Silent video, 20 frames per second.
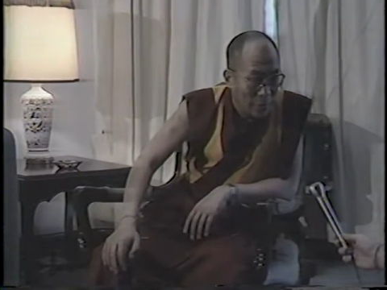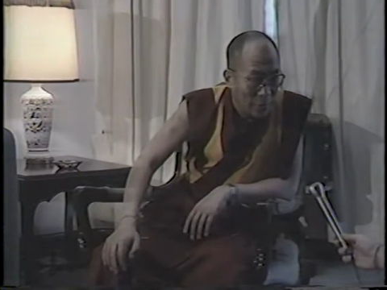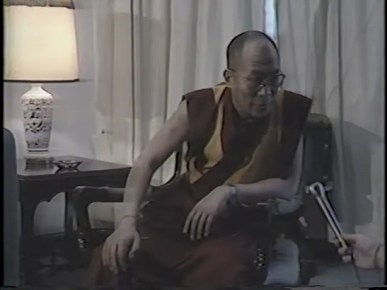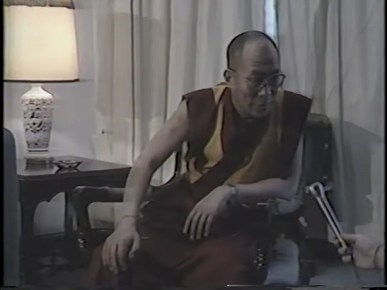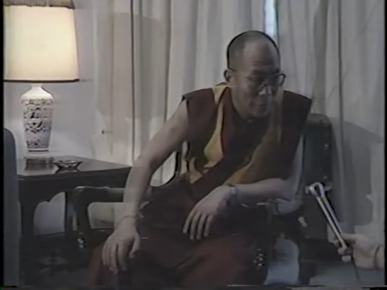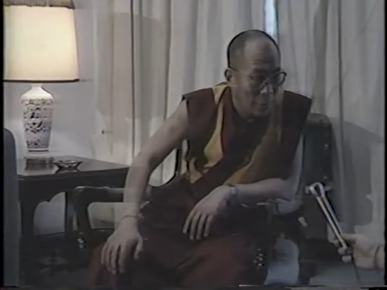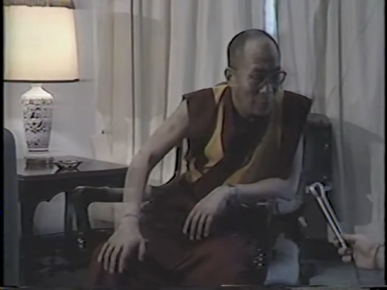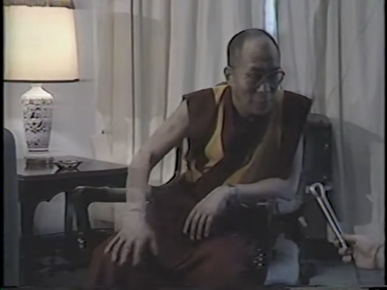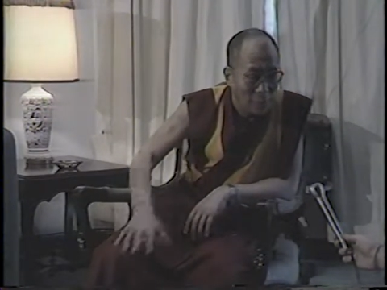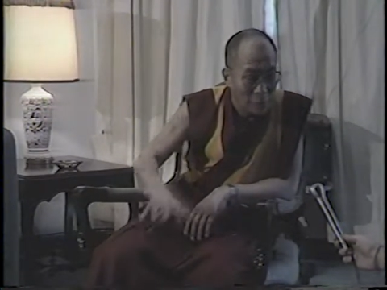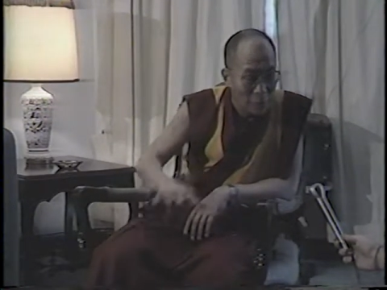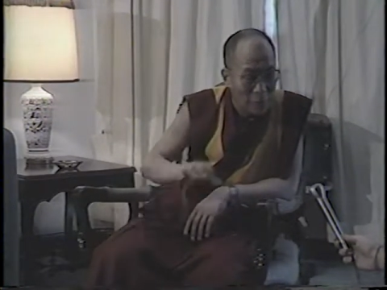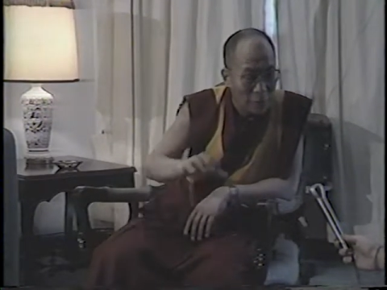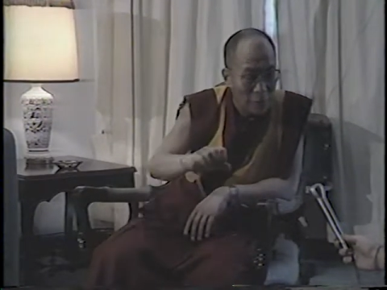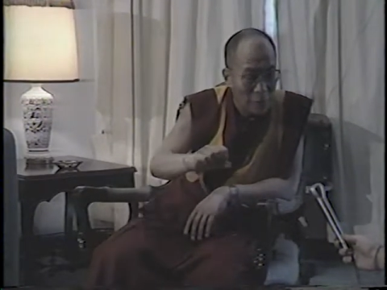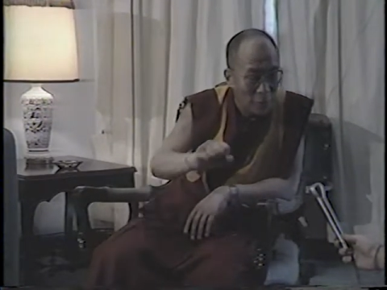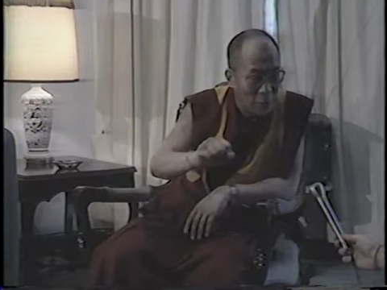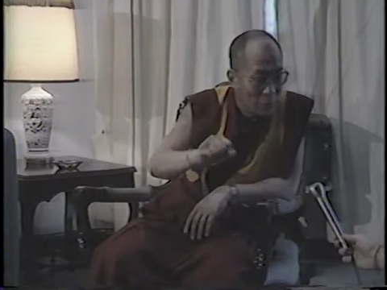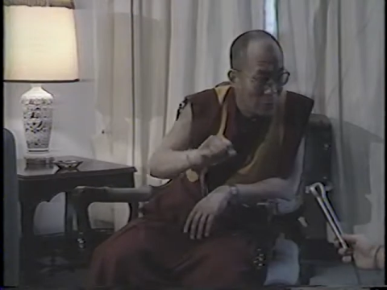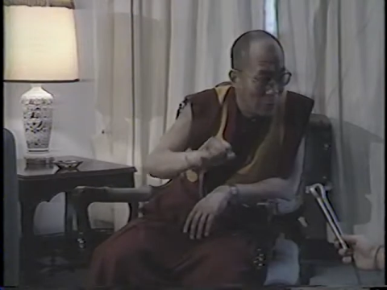always
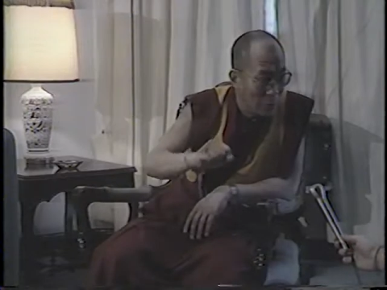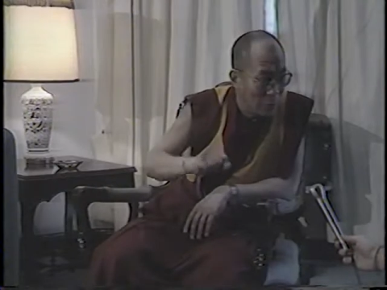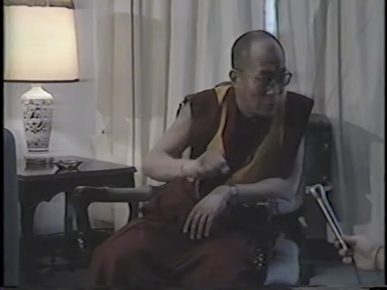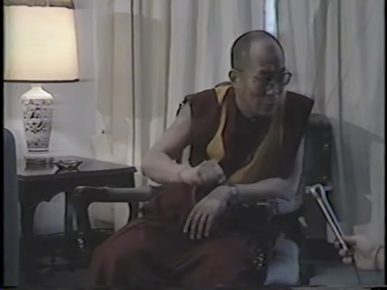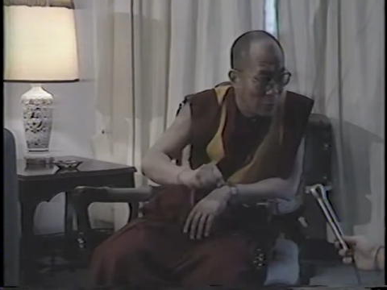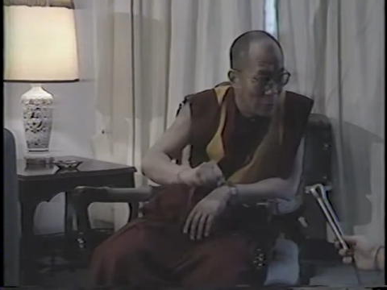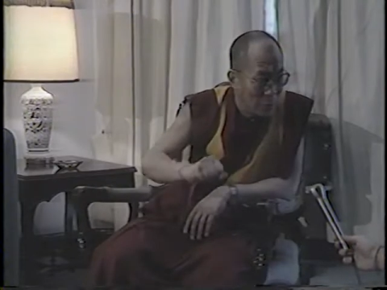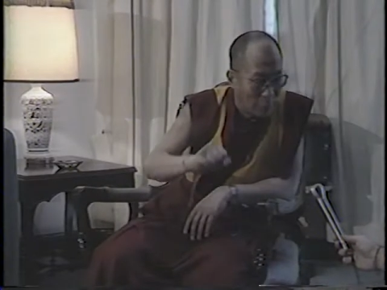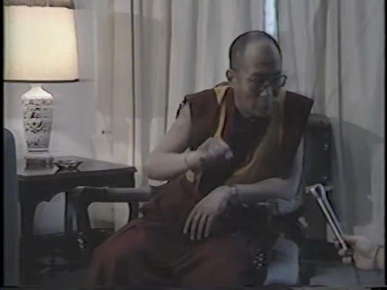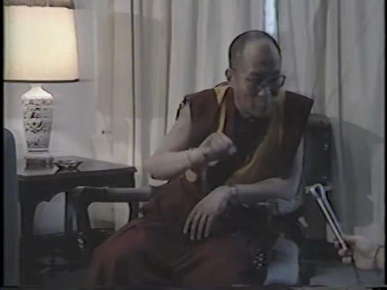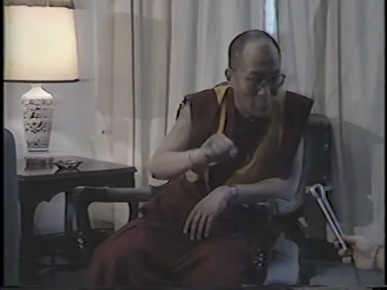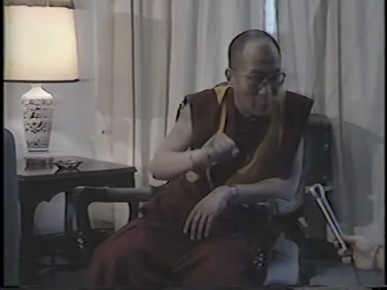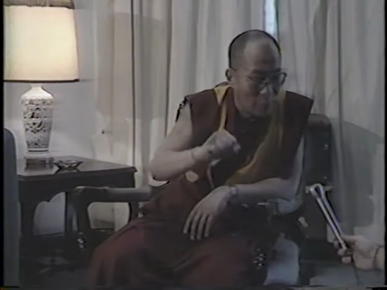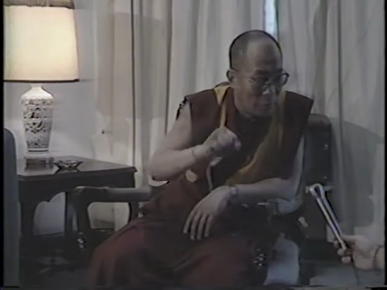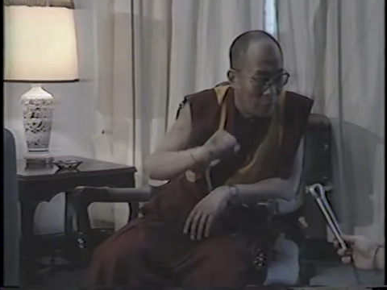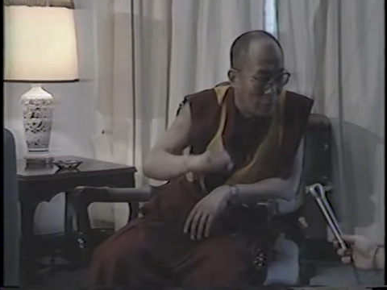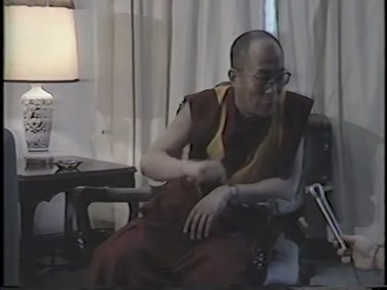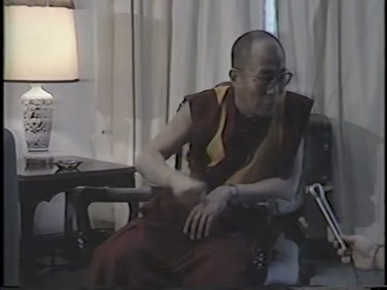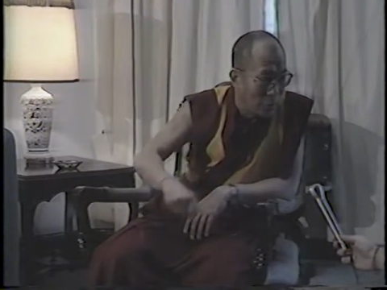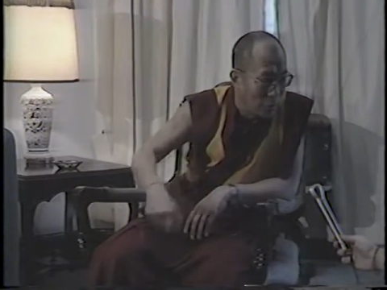very
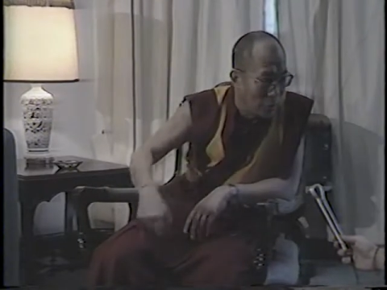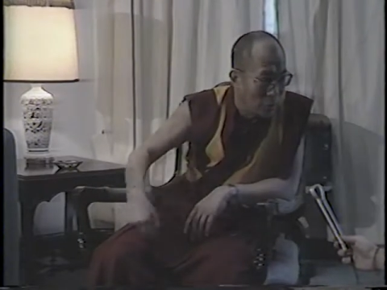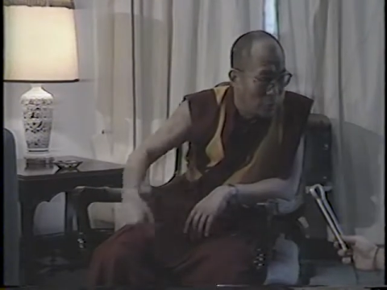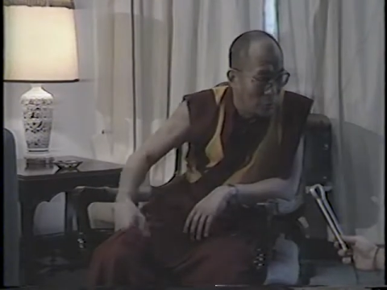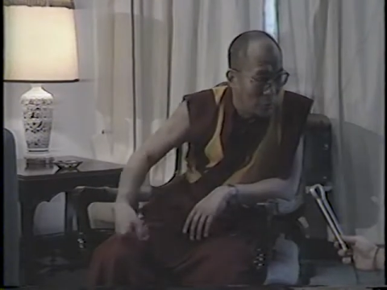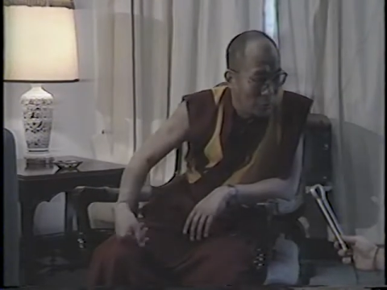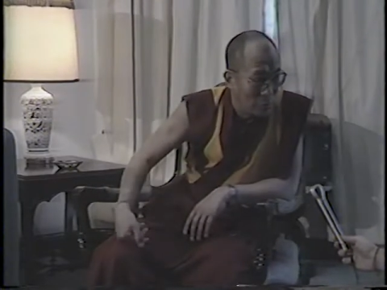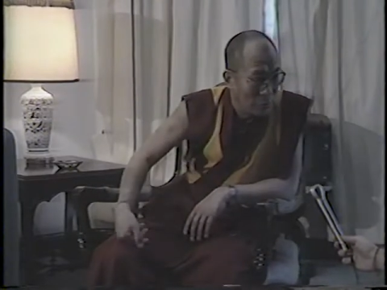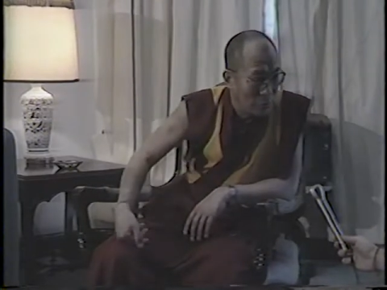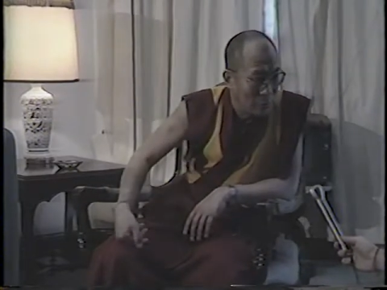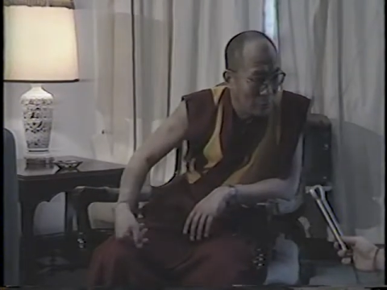strictly controlled.